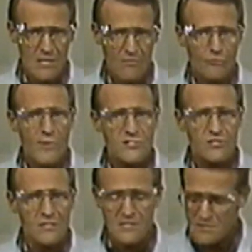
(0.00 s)
For
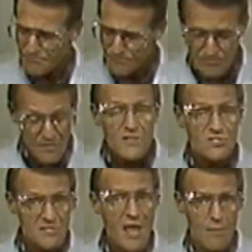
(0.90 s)
instance, this
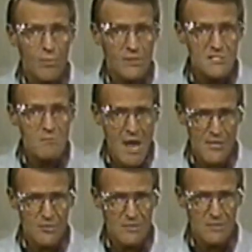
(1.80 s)
table is matter.